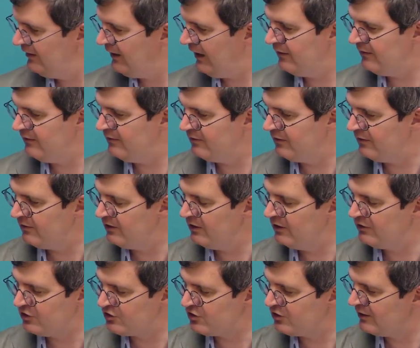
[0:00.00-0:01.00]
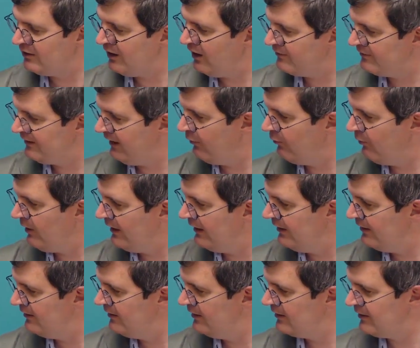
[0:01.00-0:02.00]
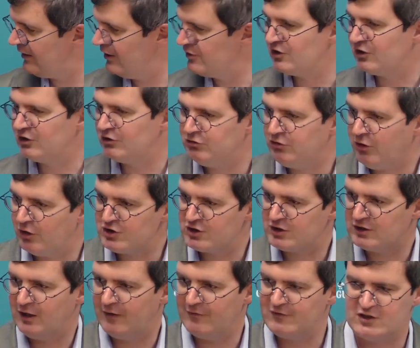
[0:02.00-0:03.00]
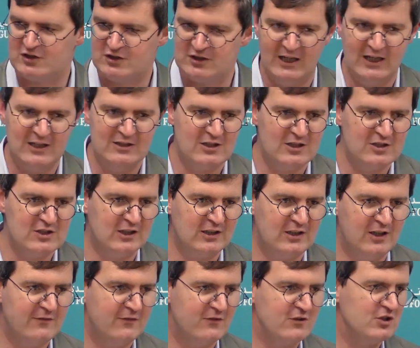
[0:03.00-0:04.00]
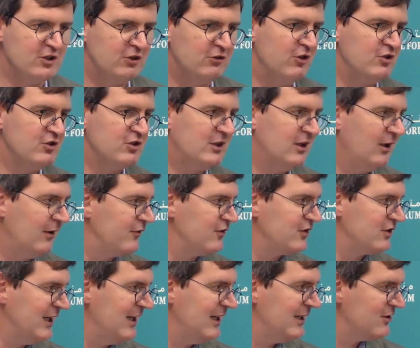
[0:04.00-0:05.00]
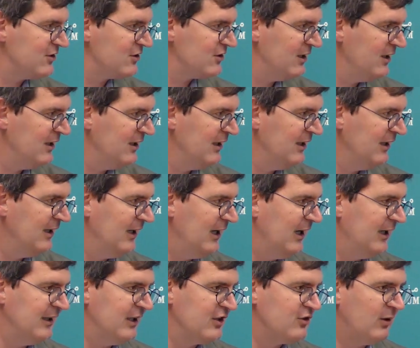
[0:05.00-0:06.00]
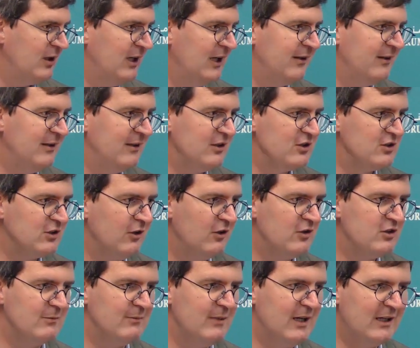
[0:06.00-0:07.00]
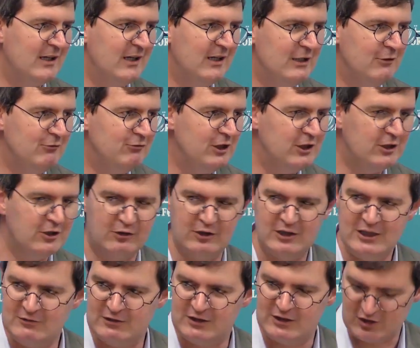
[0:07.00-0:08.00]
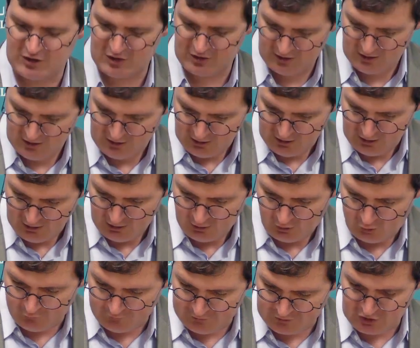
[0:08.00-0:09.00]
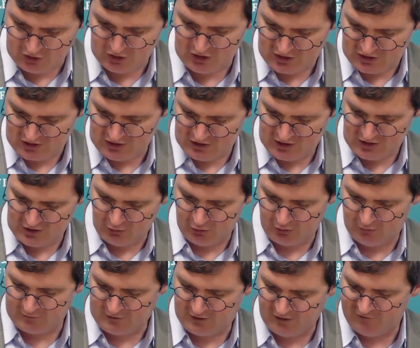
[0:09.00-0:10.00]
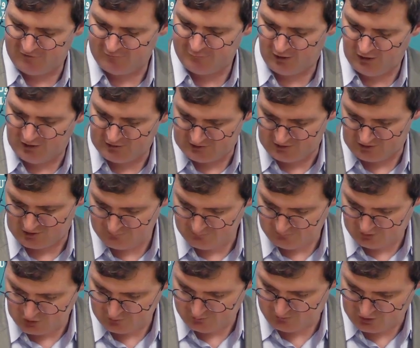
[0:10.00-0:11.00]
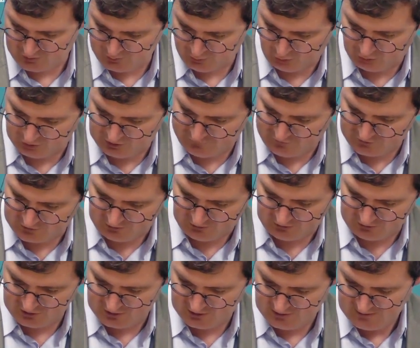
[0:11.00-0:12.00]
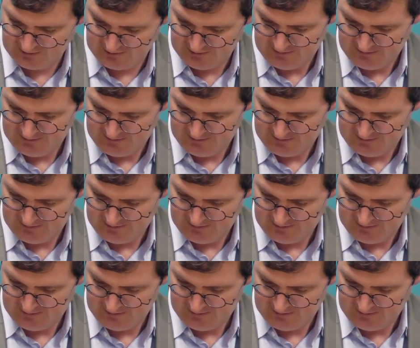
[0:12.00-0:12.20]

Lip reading: And it doesn't cut that way. It cuts across Gulf societies, it cuts across Gulf states. And that's why I think it's going to make any recoherence of the GCC or of Gulf politics much, much more difficult.